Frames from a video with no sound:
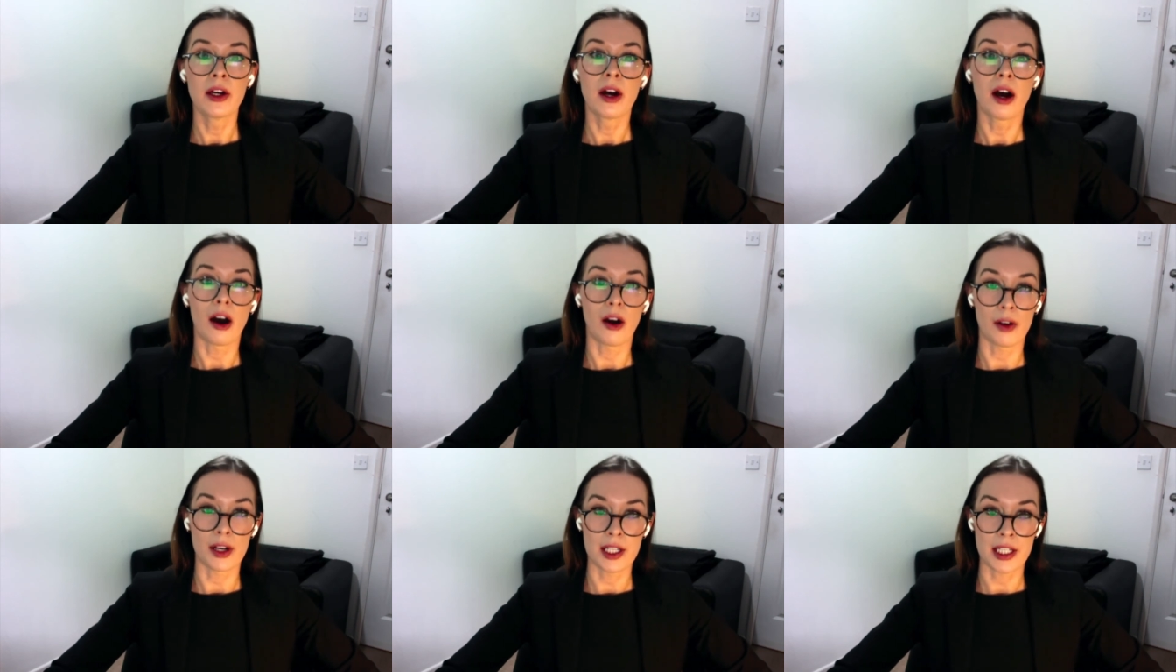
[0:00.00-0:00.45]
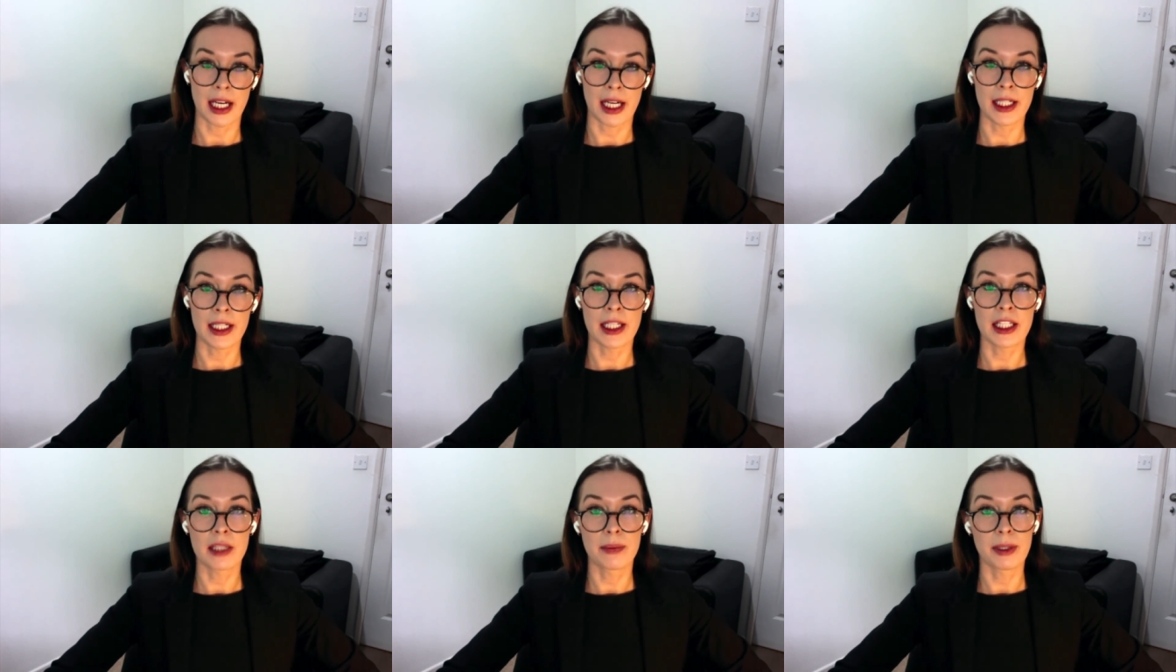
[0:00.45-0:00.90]
are
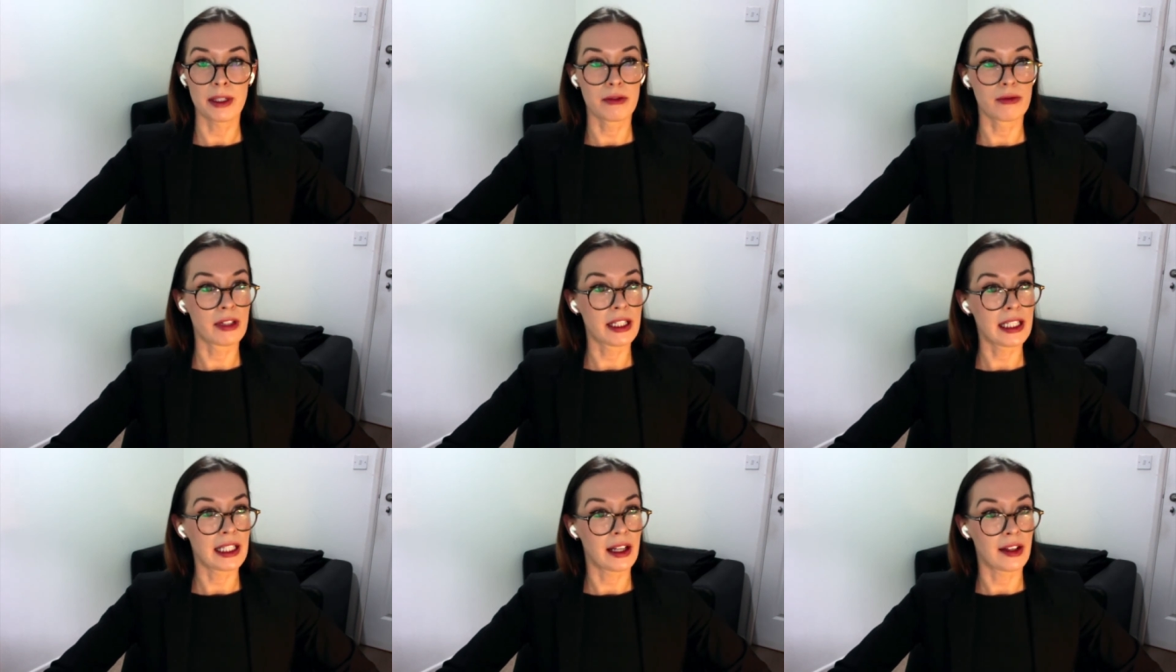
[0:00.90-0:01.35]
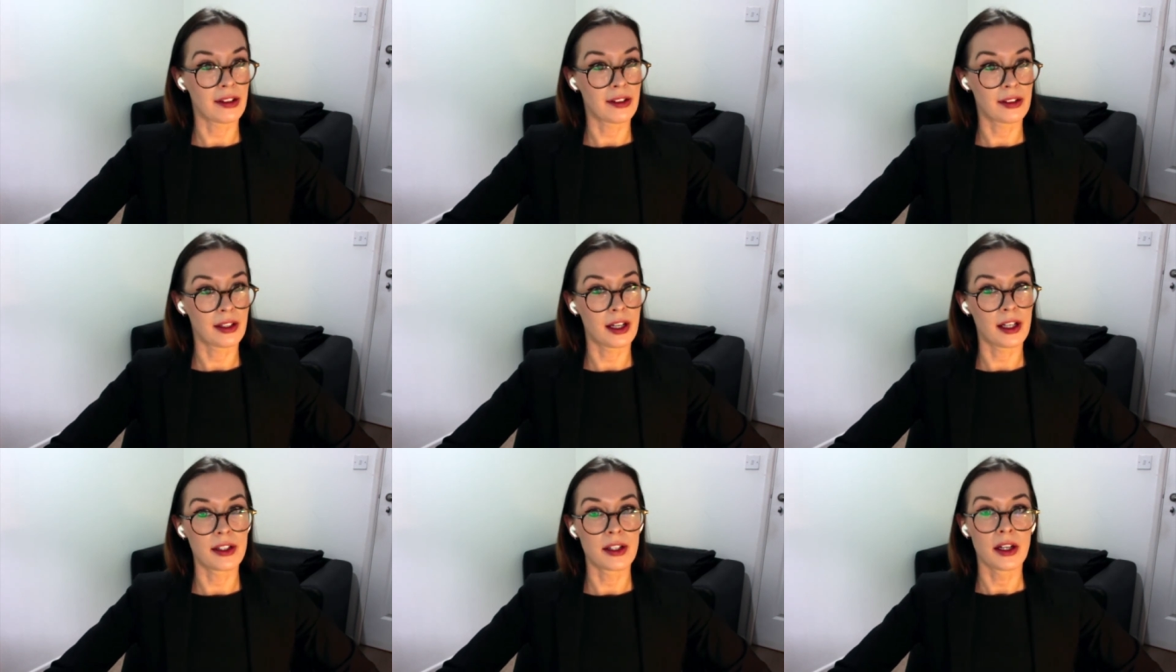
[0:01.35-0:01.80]
intended to be
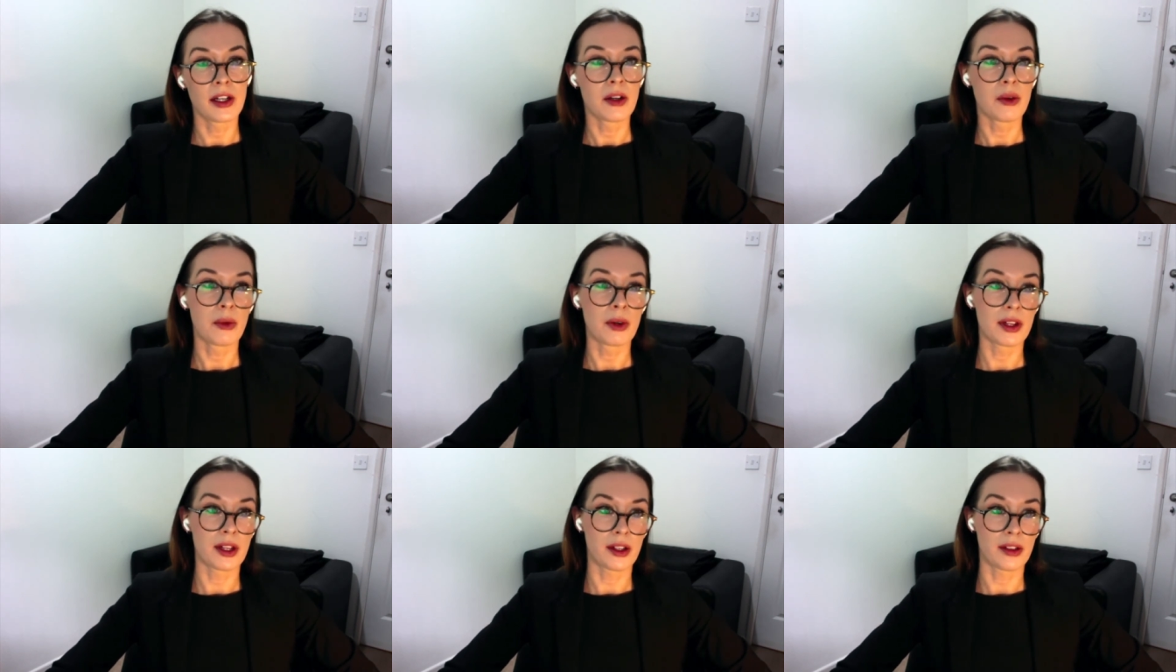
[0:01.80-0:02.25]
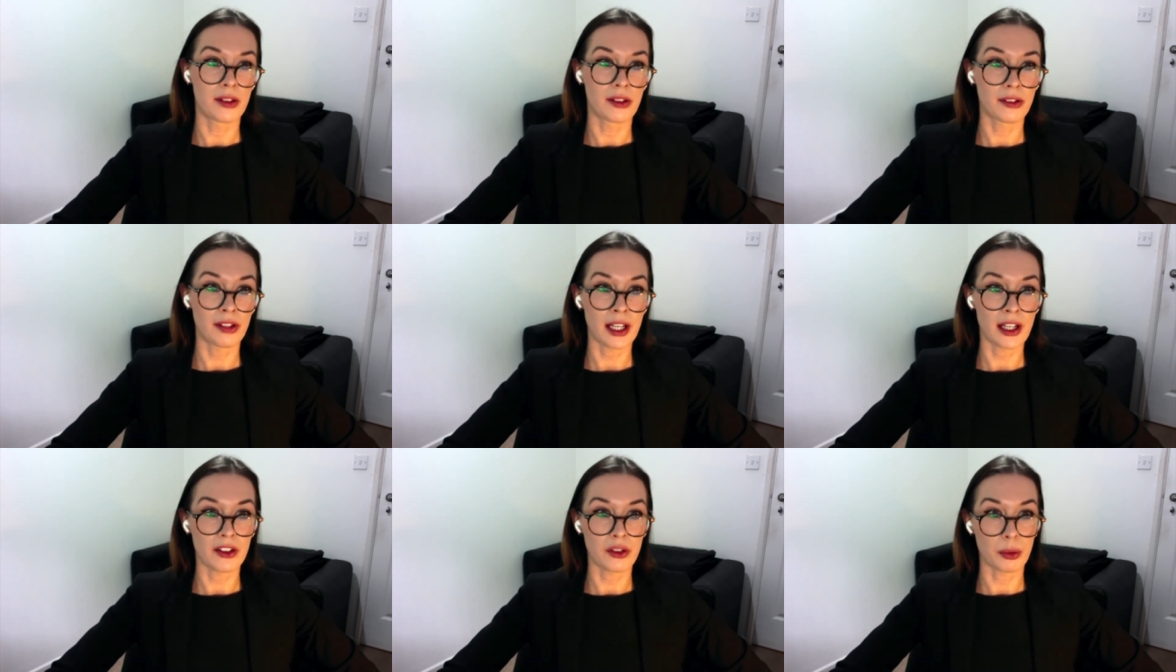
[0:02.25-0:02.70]
relisted within
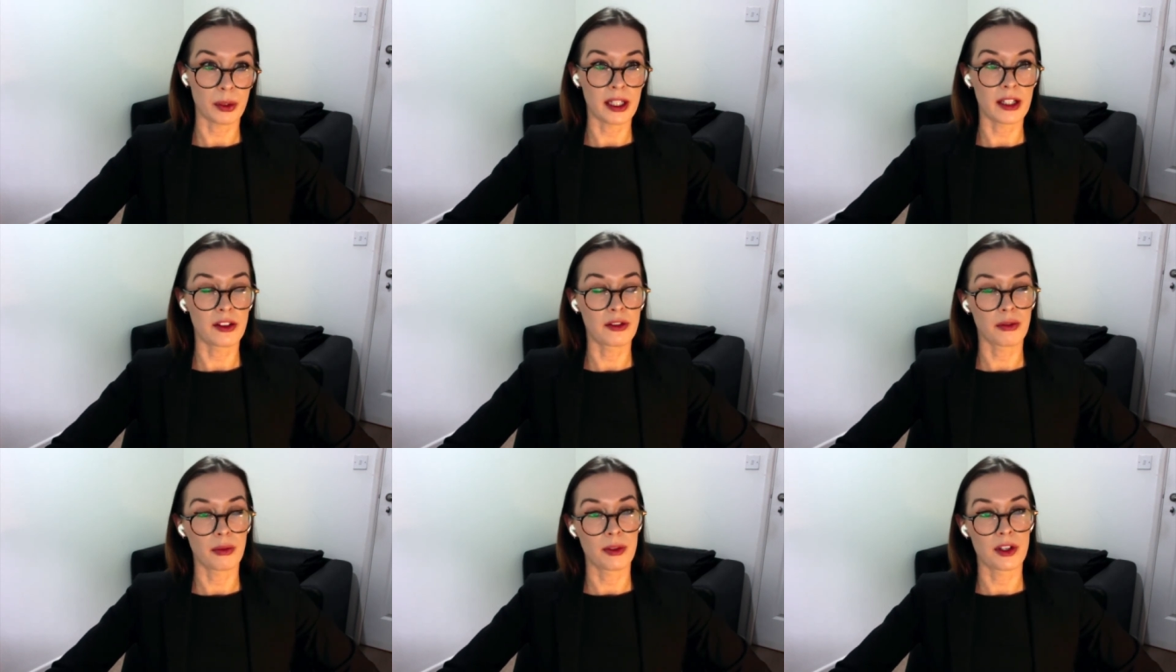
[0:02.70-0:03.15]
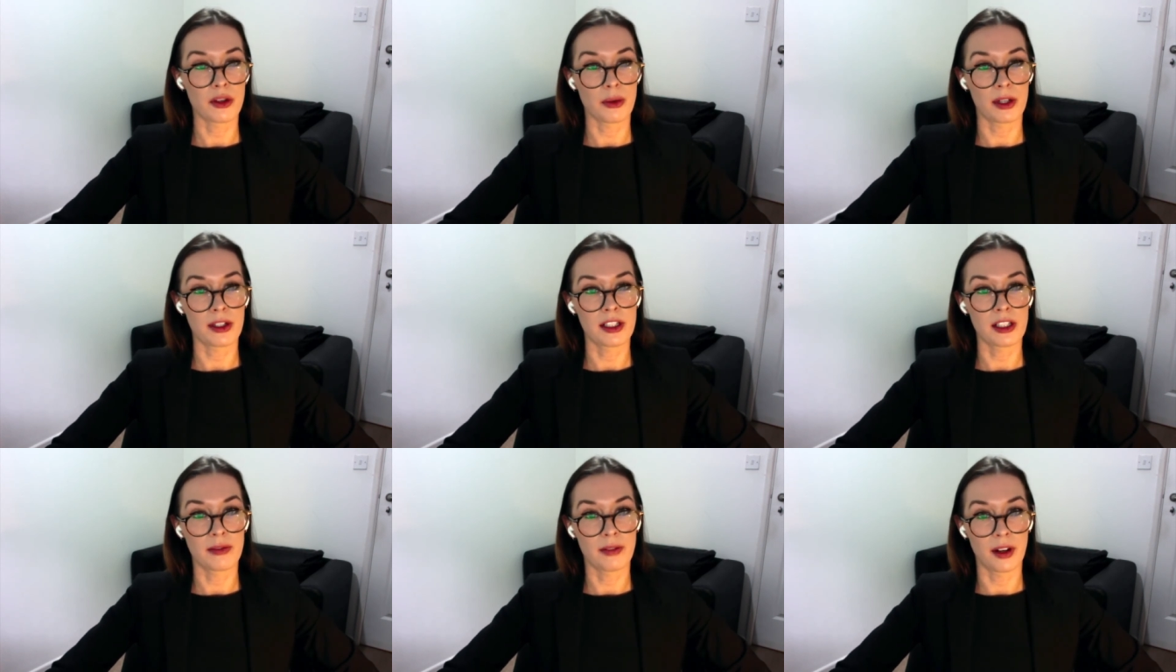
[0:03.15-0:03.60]
6 weeks from the
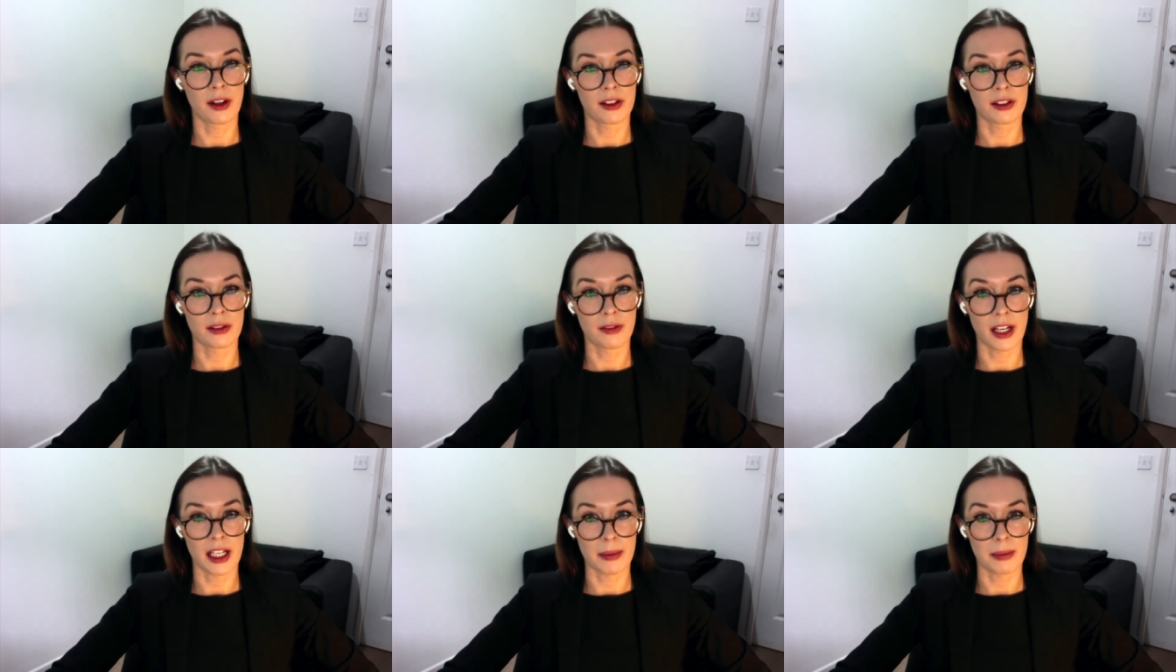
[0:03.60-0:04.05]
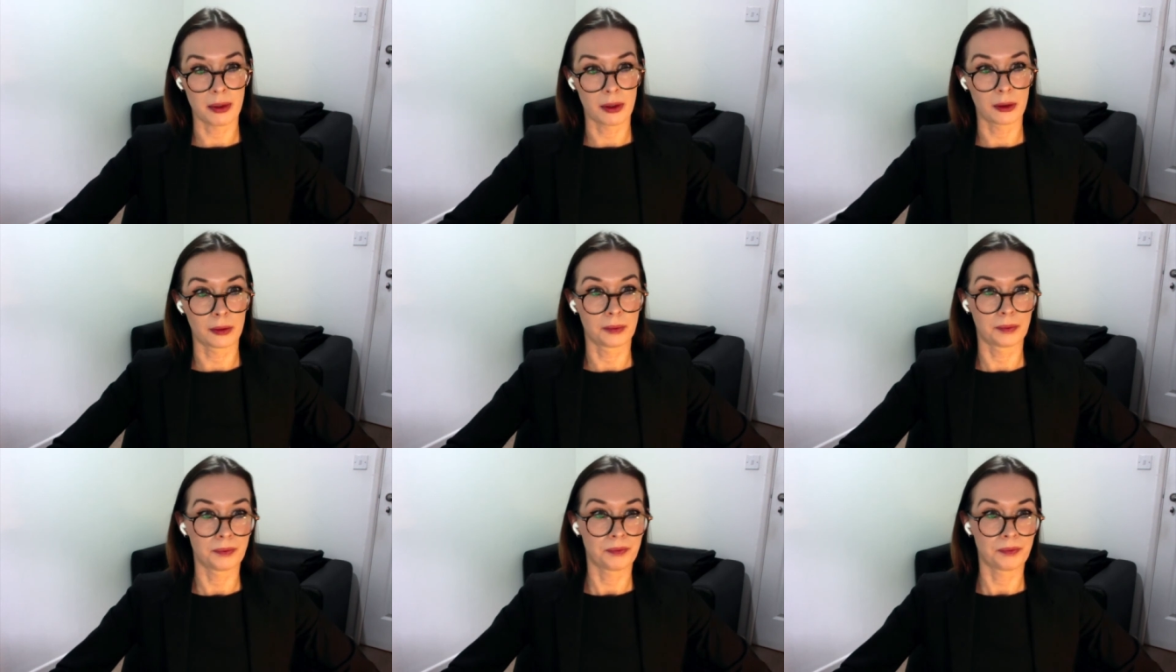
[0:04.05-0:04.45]
21st of April.